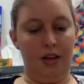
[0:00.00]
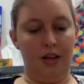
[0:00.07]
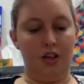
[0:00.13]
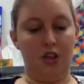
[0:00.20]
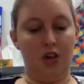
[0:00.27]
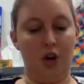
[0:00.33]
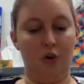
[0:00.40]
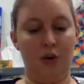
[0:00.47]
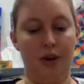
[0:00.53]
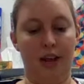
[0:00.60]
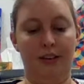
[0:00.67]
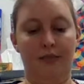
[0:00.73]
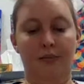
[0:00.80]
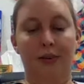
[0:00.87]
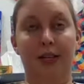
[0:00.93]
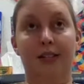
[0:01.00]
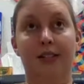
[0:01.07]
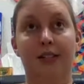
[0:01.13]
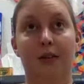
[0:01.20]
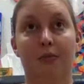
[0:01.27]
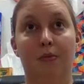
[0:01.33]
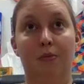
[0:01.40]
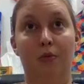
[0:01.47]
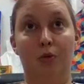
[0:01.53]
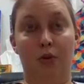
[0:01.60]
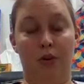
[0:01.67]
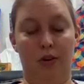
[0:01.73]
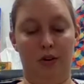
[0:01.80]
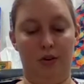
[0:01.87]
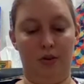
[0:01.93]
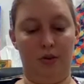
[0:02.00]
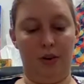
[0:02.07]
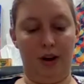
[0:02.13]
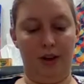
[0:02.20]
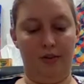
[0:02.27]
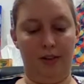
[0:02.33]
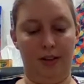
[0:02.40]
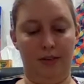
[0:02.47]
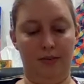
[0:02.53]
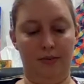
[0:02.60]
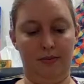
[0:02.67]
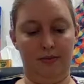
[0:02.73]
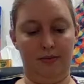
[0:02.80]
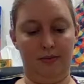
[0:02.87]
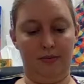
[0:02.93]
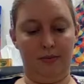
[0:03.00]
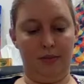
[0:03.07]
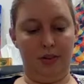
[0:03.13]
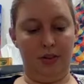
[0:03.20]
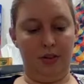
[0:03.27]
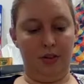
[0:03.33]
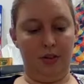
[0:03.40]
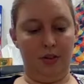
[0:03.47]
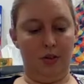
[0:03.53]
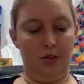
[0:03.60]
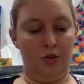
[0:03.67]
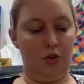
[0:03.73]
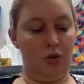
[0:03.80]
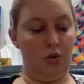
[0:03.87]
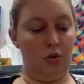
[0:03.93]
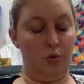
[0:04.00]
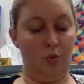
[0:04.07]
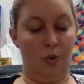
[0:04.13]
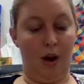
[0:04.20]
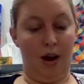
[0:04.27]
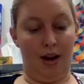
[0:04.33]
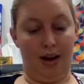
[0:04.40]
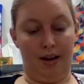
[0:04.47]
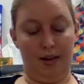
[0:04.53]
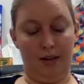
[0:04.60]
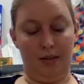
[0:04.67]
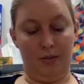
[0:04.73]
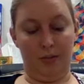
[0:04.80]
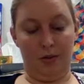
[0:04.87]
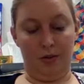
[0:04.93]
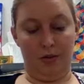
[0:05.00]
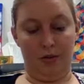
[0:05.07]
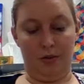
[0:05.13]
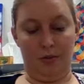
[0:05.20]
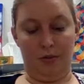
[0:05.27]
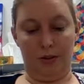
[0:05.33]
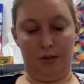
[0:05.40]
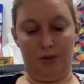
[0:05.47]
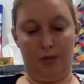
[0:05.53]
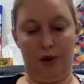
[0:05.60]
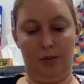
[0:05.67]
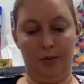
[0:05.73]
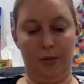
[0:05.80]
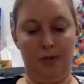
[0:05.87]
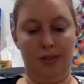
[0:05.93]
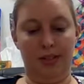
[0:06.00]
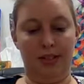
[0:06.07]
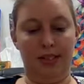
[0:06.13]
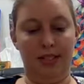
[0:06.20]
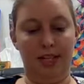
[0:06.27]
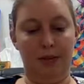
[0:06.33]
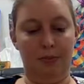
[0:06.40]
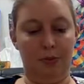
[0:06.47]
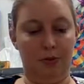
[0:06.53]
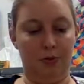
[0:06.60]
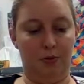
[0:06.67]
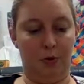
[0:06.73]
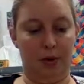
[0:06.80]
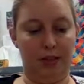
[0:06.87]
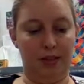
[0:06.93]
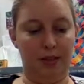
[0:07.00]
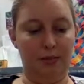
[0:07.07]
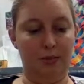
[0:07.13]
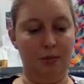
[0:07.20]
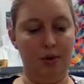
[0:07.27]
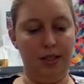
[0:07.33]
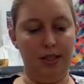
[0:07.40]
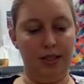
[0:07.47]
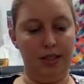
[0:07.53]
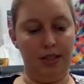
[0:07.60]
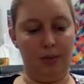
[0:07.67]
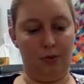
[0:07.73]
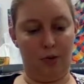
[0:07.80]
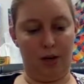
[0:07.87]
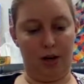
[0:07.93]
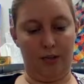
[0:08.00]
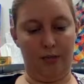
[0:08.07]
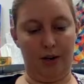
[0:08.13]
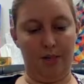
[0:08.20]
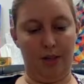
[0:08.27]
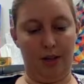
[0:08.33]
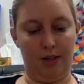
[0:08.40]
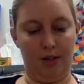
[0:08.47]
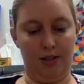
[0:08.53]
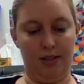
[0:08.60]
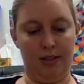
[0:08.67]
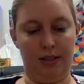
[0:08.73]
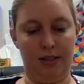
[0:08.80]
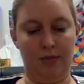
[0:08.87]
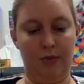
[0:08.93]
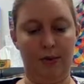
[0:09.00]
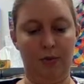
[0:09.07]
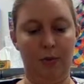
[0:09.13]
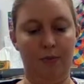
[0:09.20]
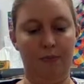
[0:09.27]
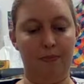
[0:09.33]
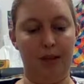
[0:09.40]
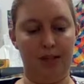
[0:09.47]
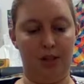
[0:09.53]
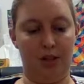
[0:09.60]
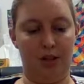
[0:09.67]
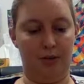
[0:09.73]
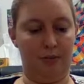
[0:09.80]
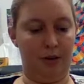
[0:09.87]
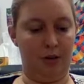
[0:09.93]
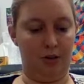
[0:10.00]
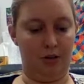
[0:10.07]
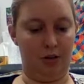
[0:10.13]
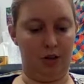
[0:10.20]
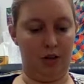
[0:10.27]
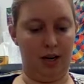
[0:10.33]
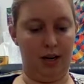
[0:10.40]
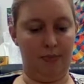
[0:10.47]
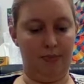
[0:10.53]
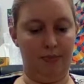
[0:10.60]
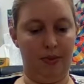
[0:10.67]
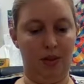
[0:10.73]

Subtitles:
Joe gave me some more gravy. "Swine," pursued Mr. Wopsle in his deepest voice, and pointing his fork at my blushes as if he were mentioning my Christian name.